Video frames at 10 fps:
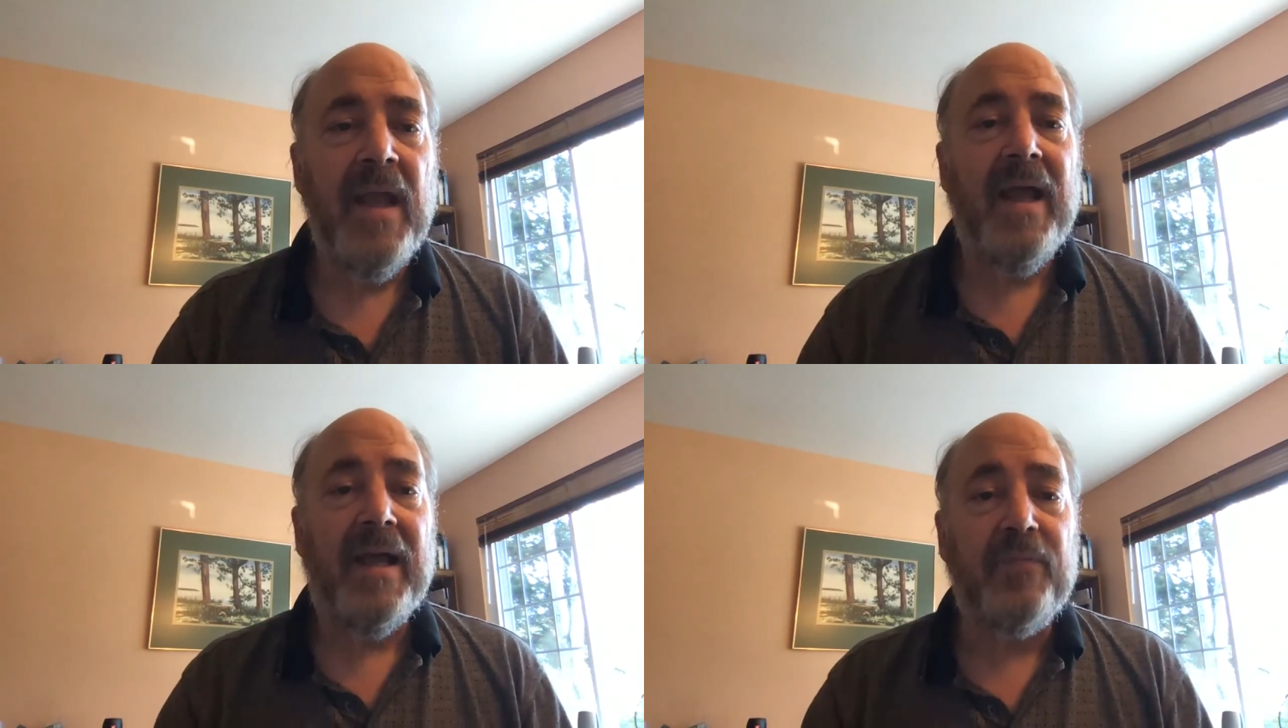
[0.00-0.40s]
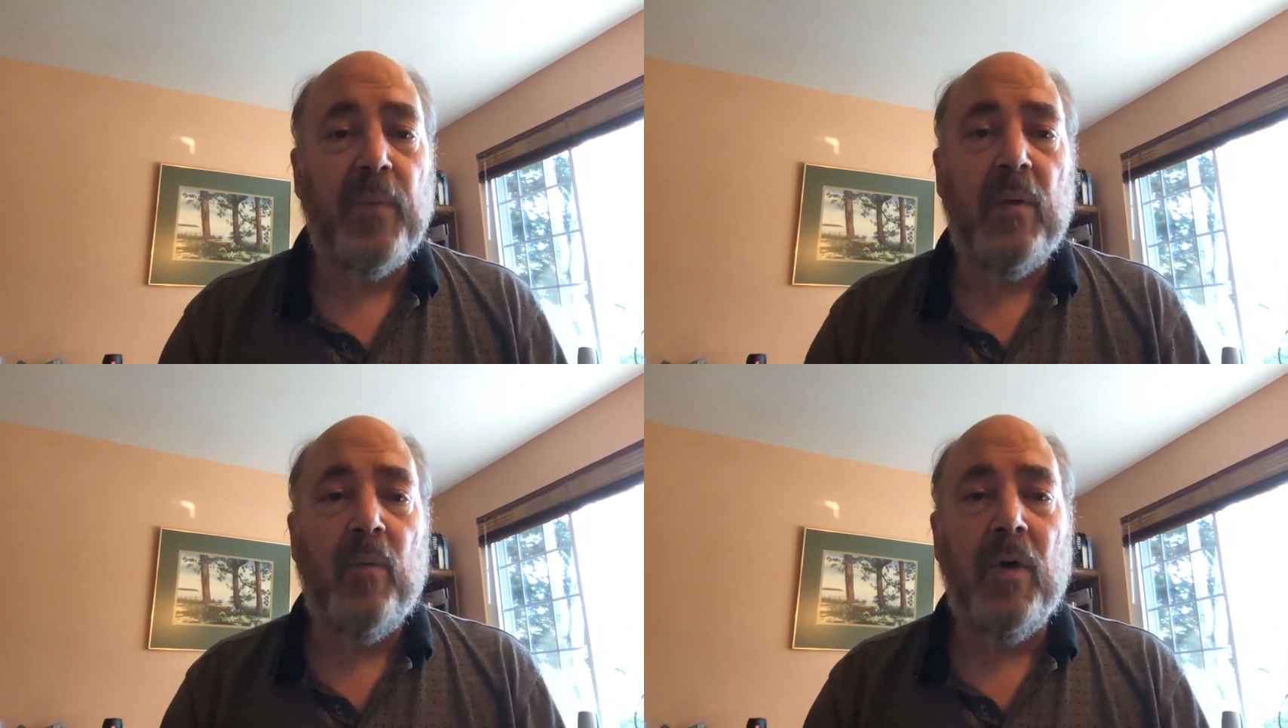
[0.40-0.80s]
As
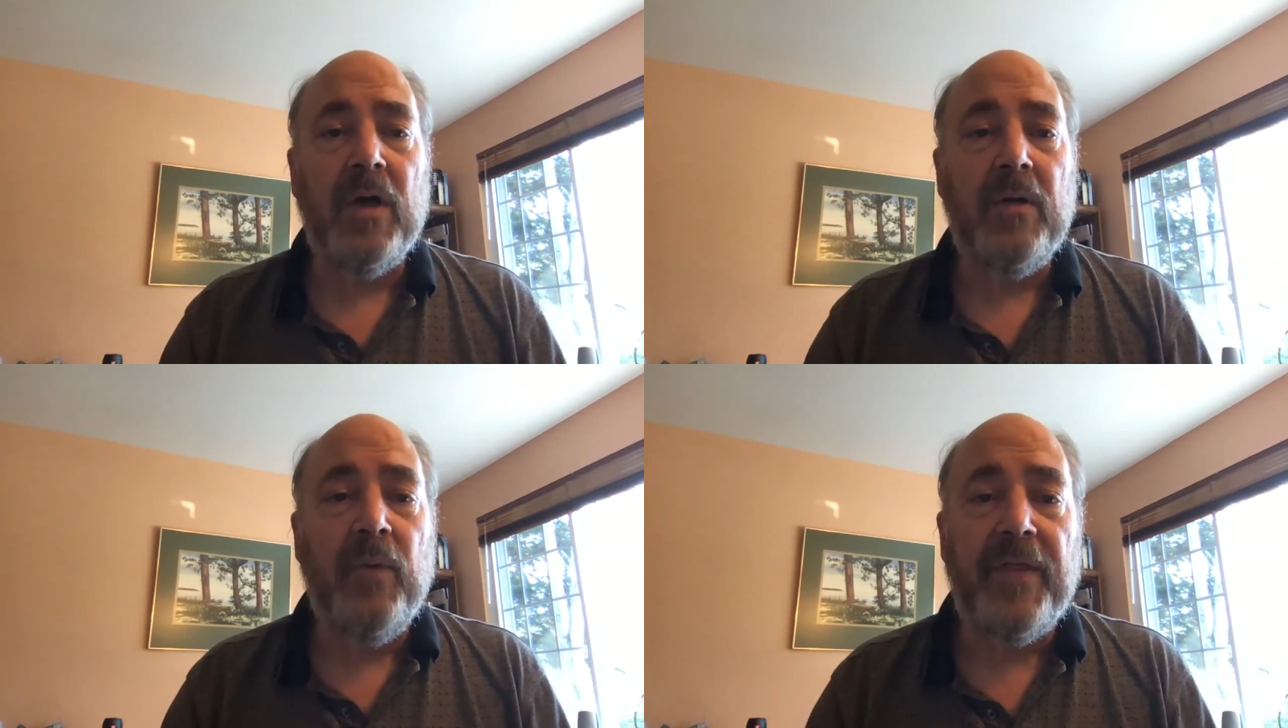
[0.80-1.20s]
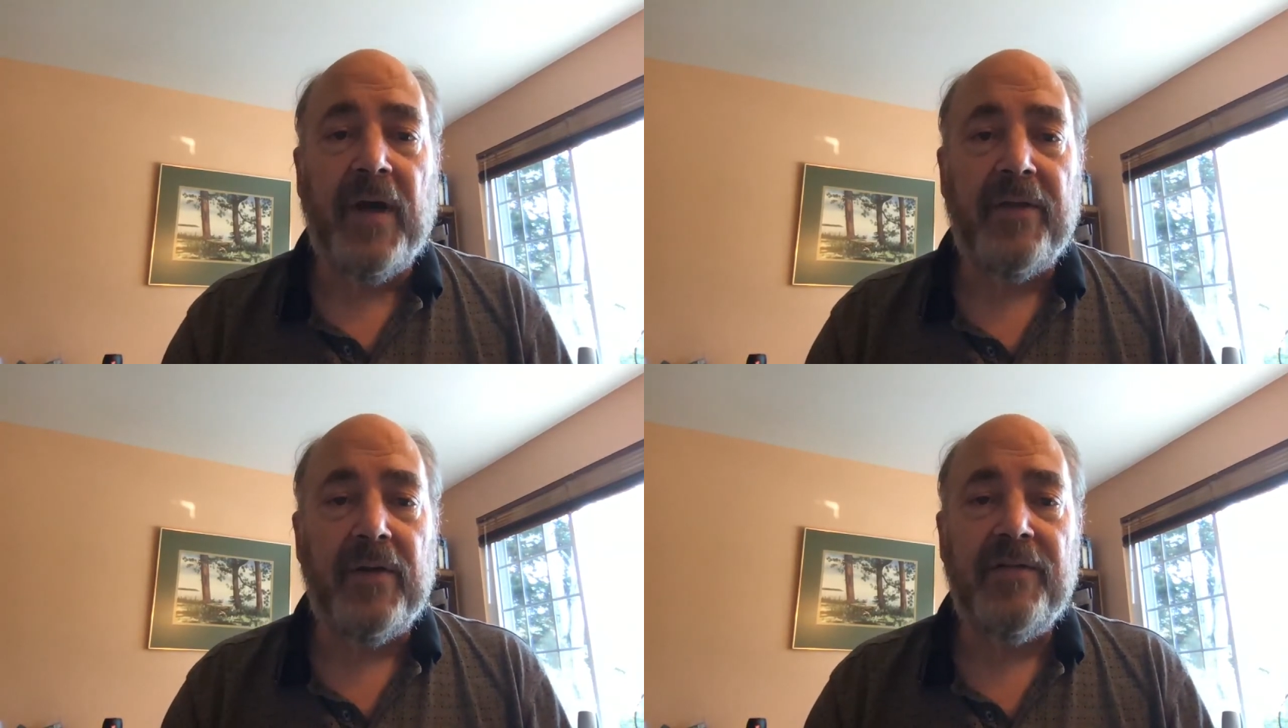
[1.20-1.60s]
we work with
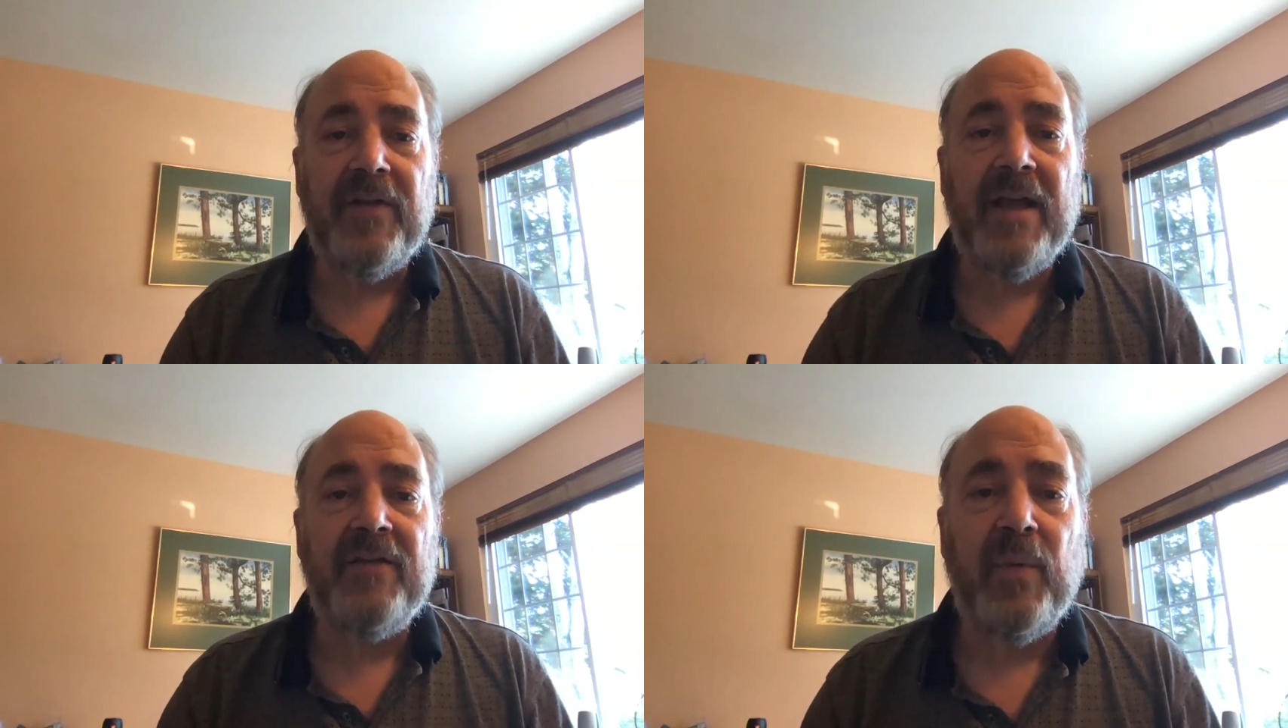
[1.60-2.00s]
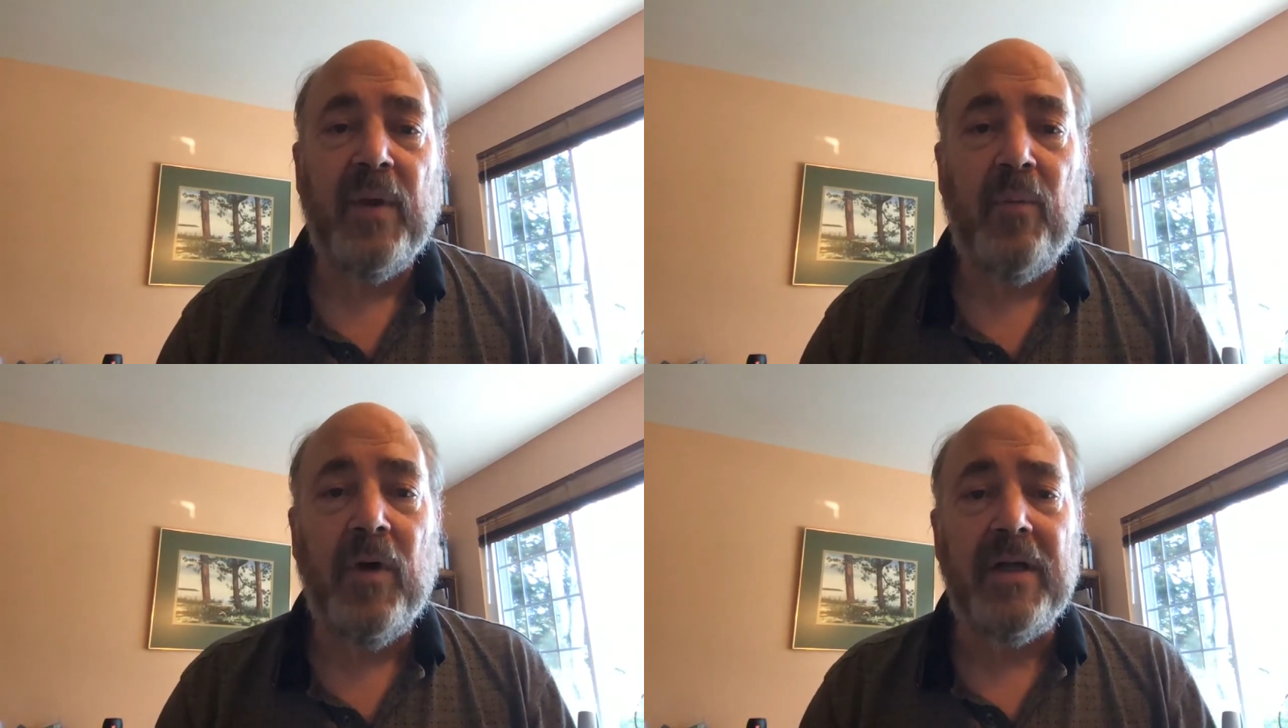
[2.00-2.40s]
others, as
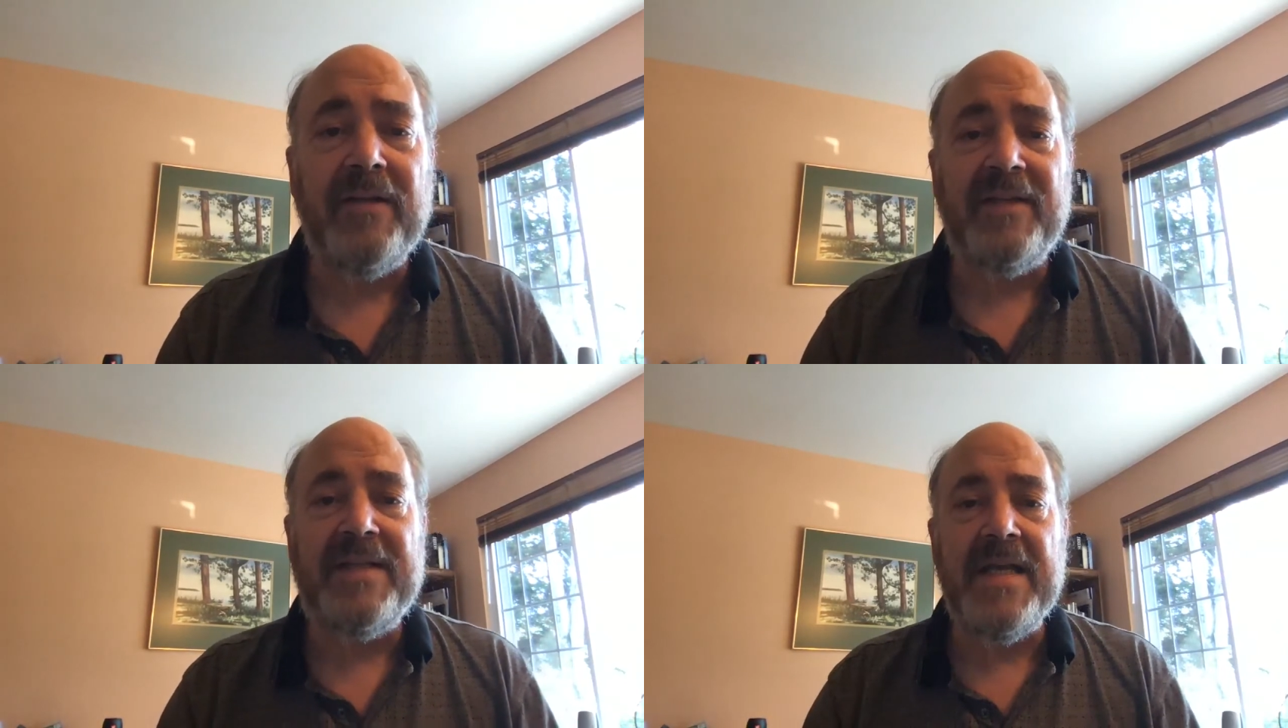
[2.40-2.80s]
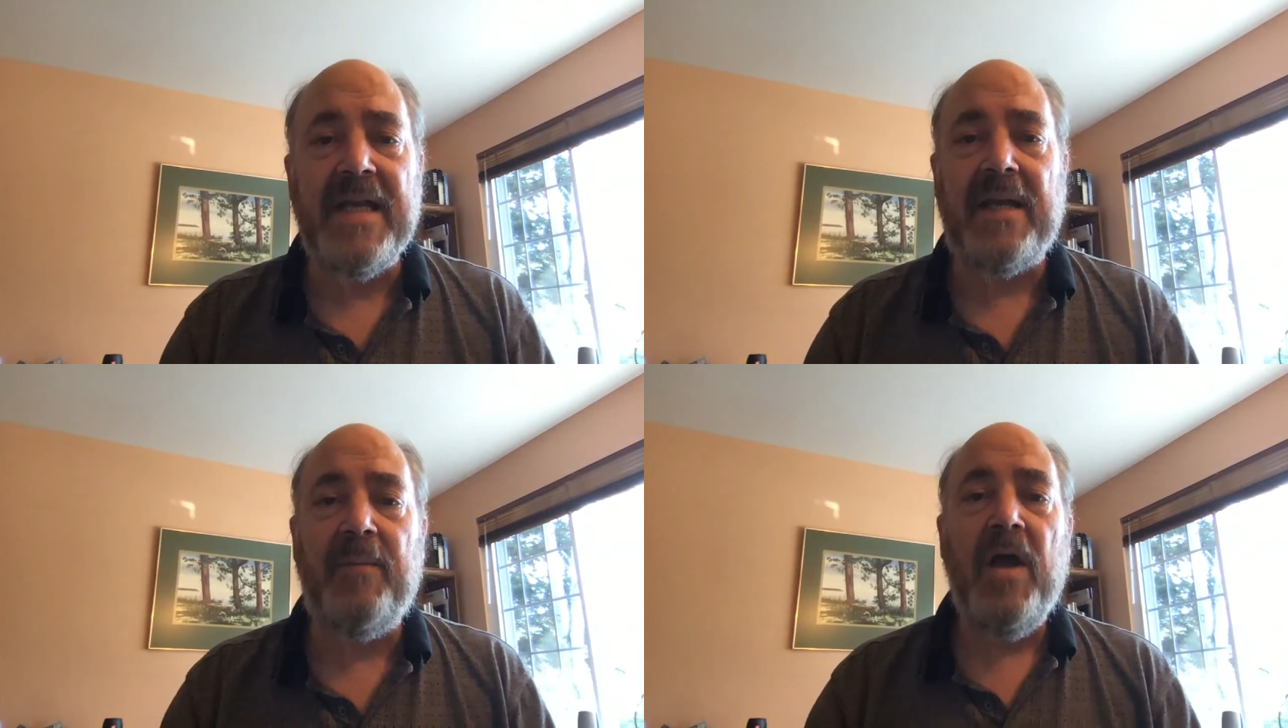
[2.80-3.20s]
we work as a
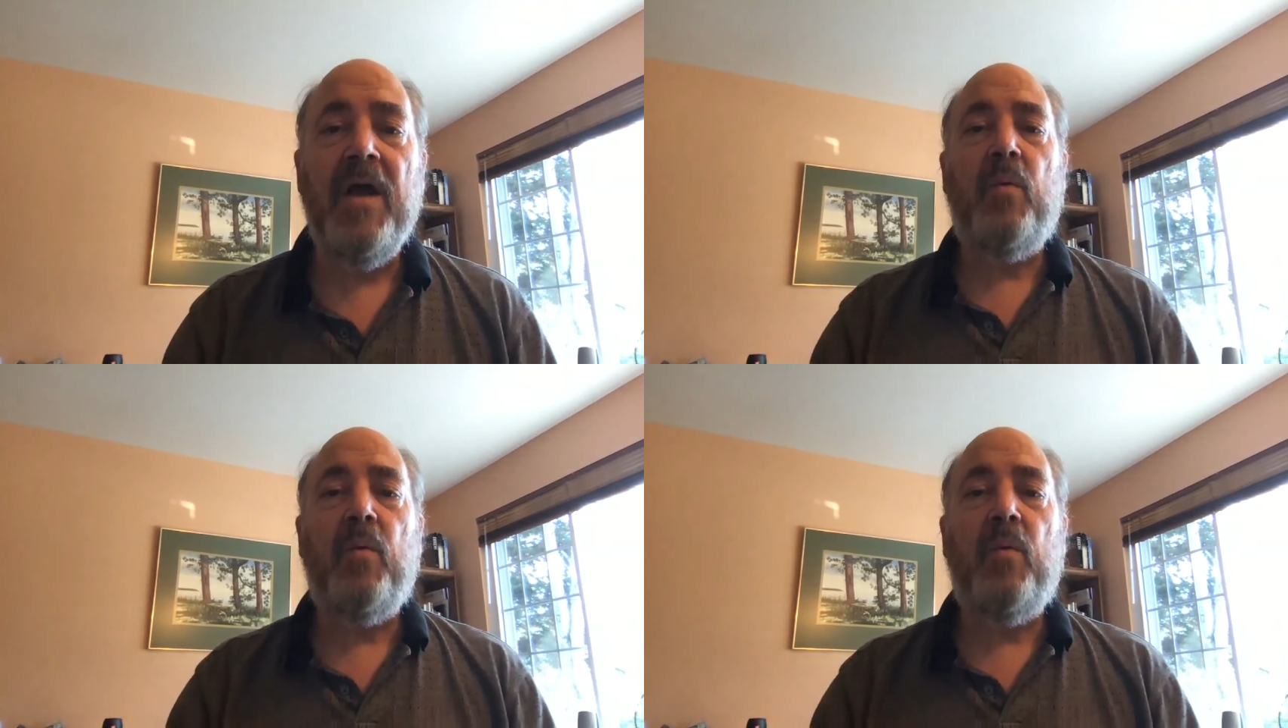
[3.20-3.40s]
team,